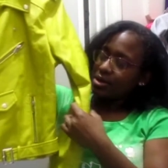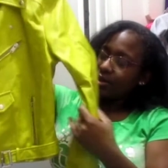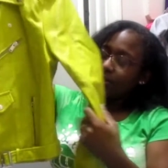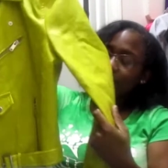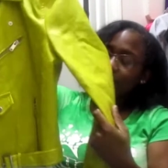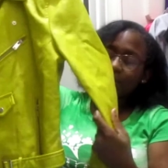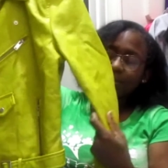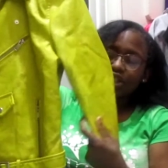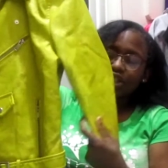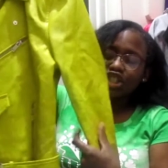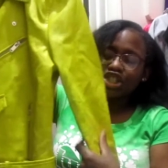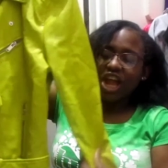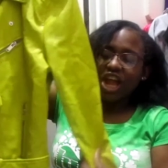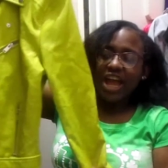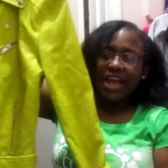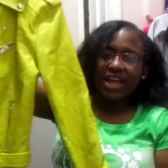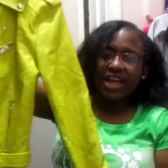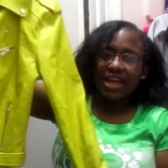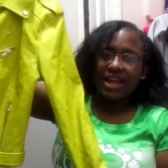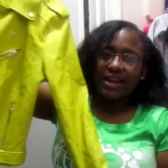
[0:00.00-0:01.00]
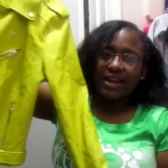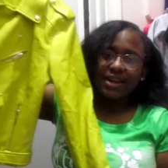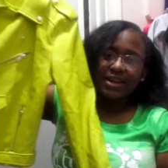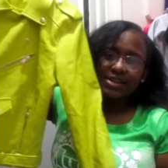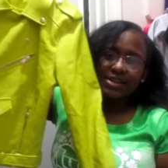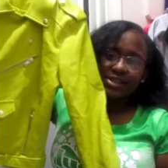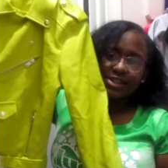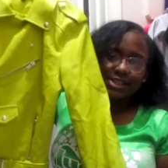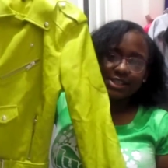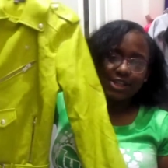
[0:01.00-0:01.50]
This jacket
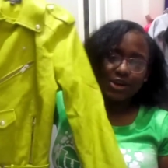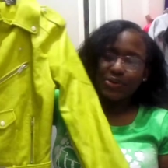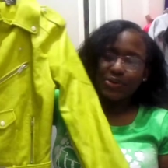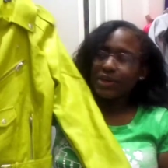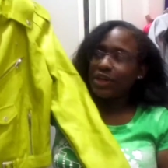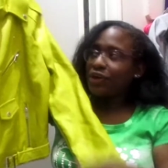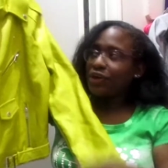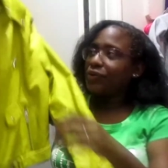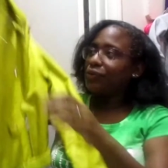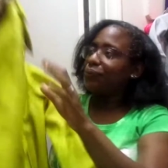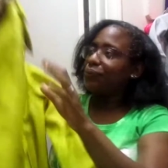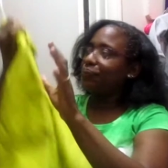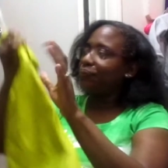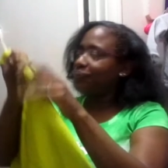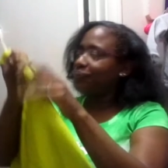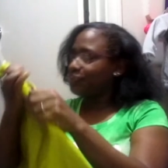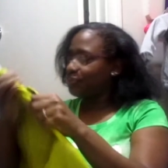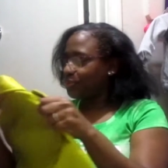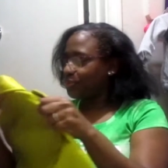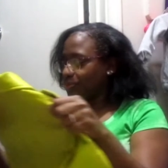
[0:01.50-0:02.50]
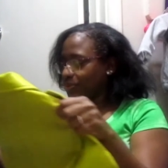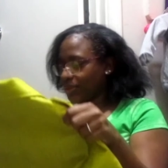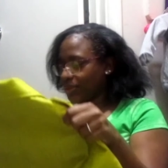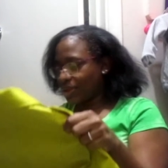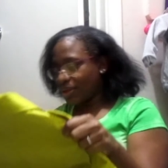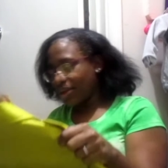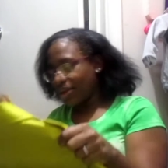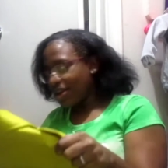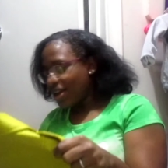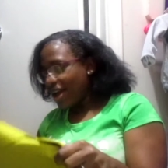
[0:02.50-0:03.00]
is so cute.
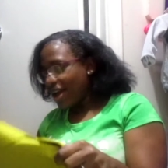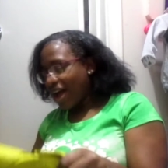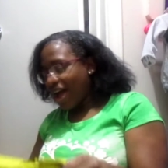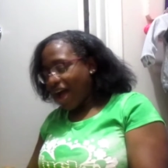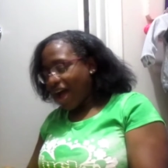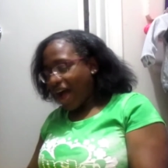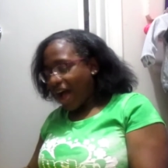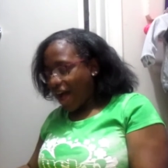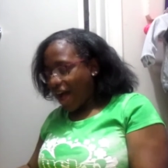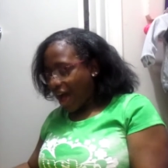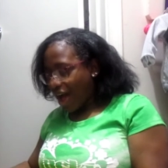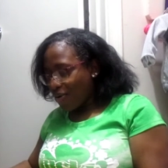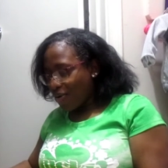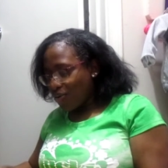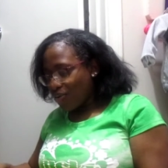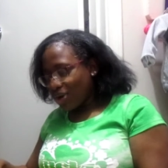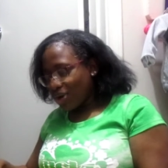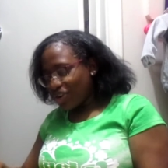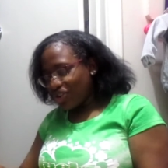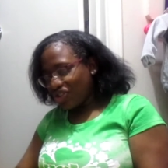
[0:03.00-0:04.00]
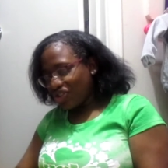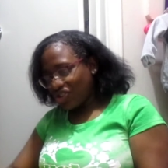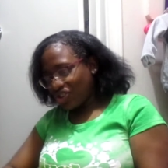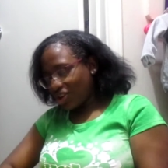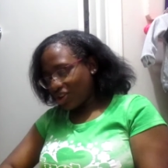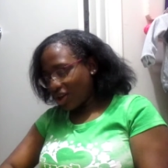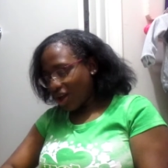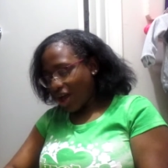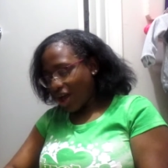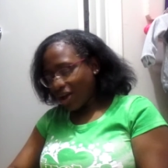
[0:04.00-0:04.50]
I wish
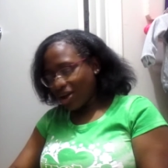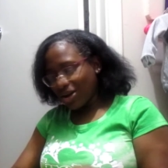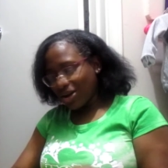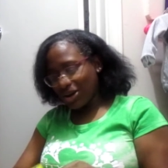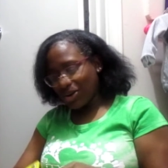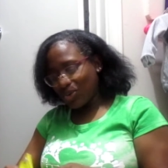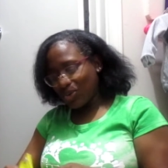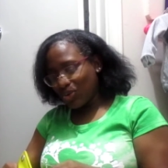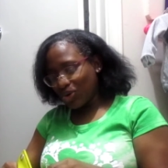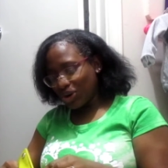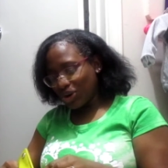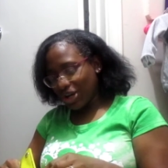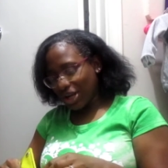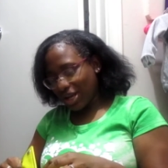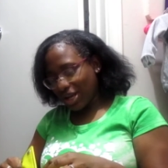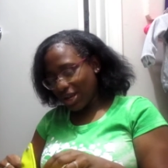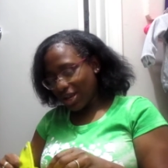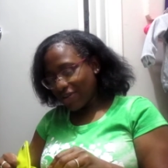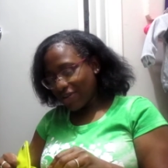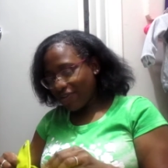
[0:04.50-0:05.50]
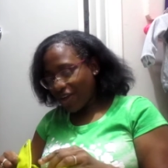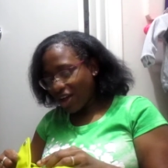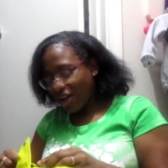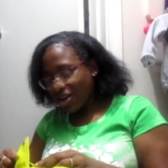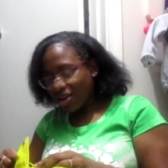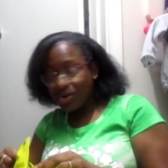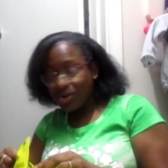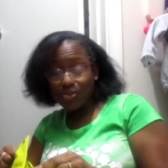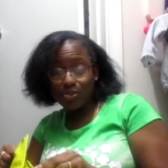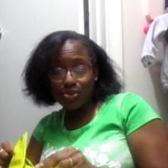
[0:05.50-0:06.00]
I could have worn it. If I
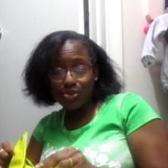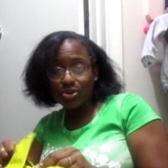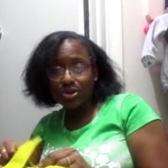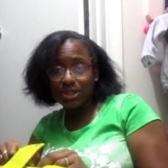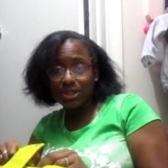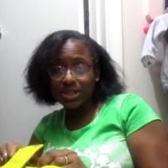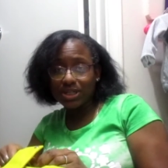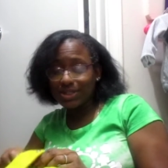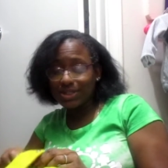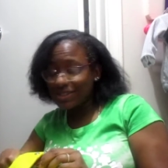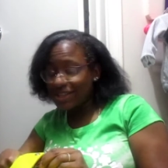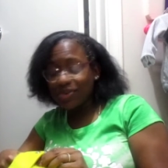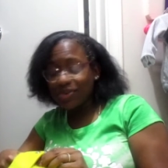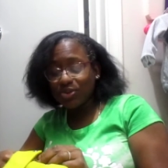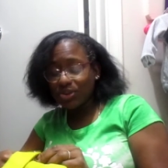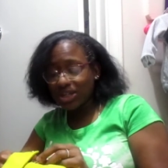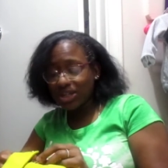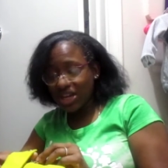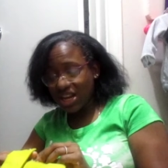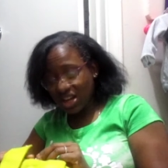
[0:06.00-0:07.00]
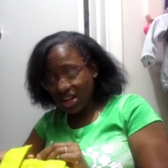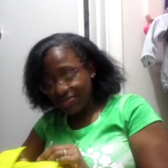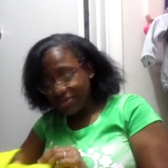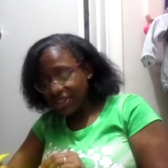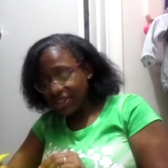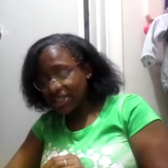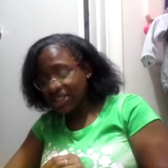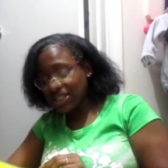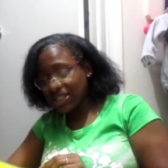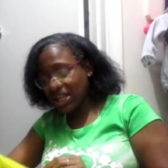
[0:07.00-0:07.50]
could have worn this, I would not
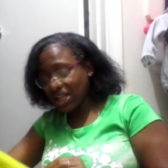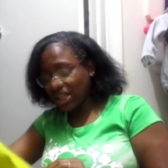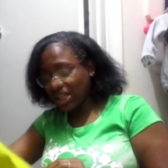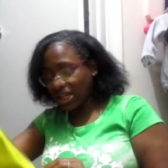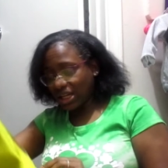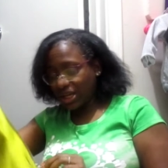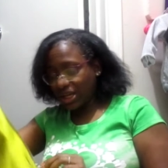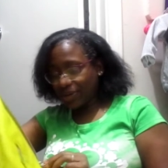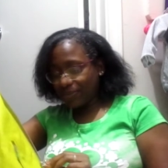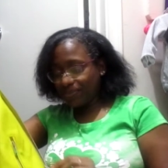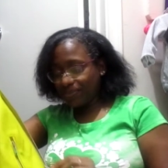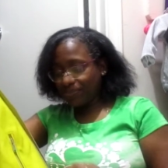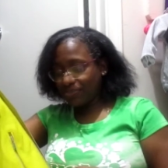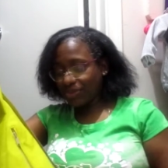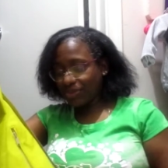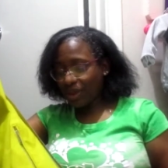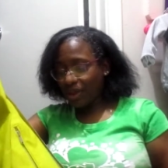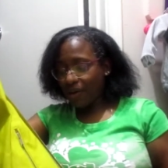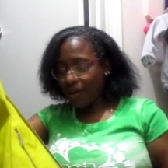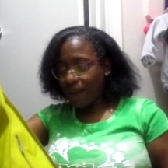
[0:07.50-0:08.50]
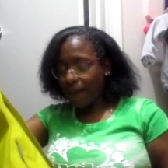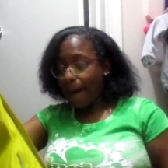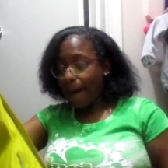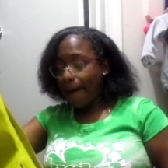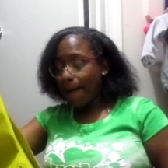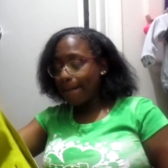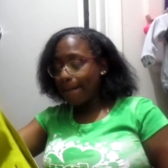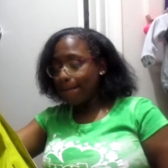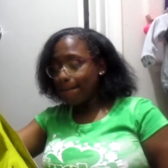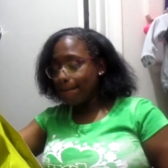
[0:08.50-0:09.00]
be selling it.
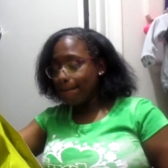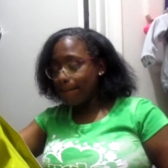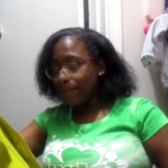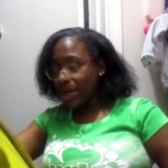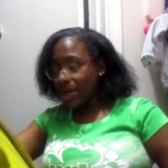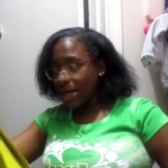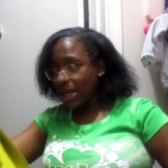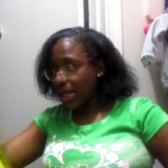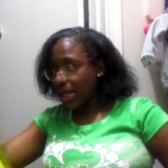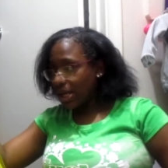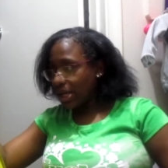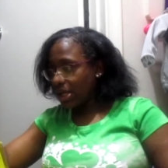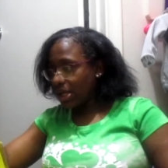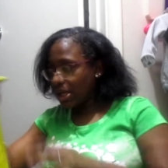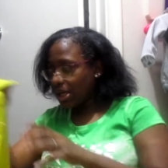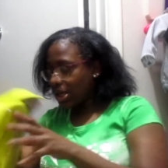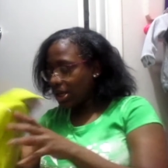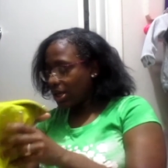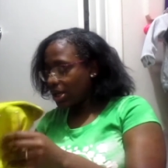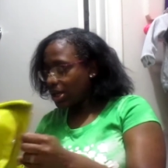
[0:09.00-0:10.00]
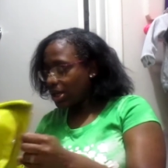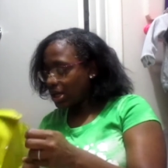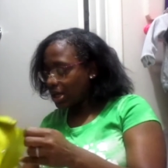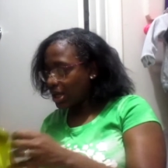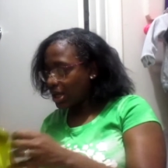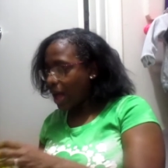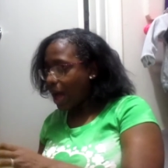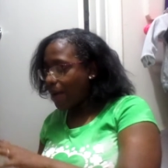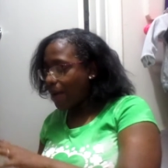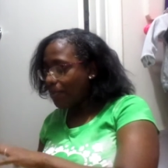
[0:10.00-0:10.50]
But
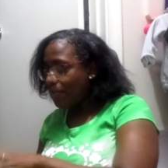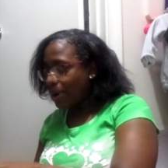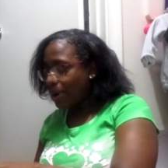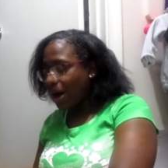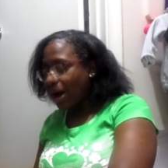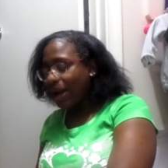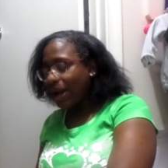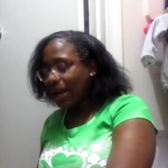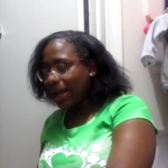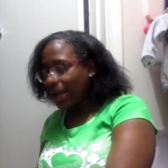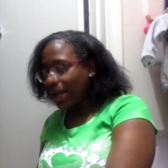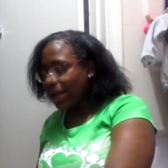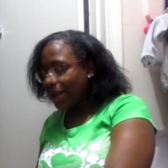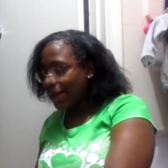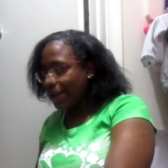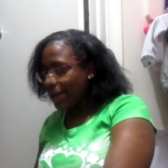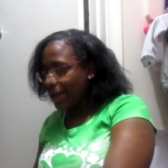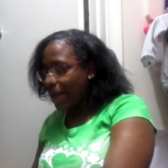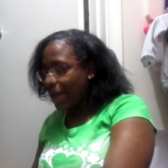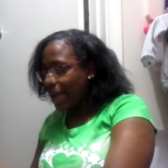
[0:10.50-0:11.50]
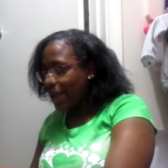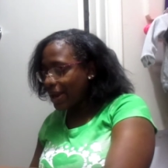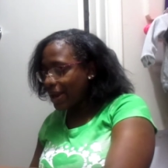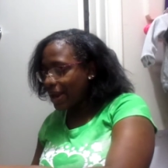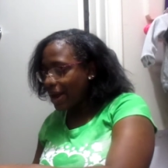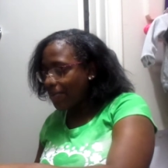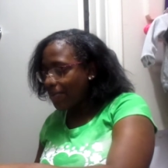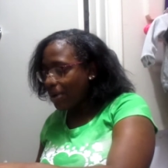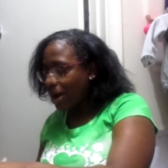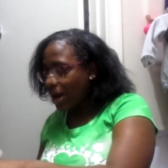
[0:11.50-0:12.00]
I bought it, and
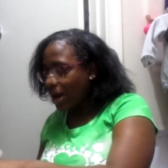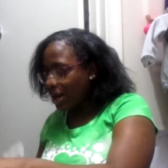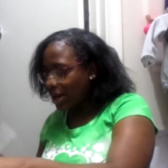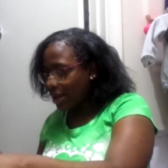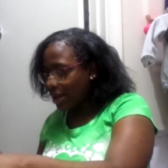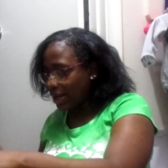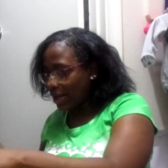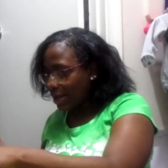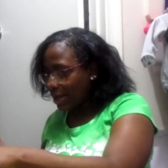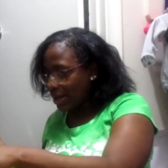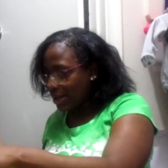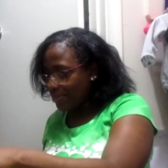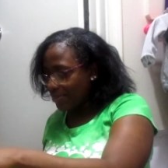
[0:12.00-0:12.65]
I bought it in a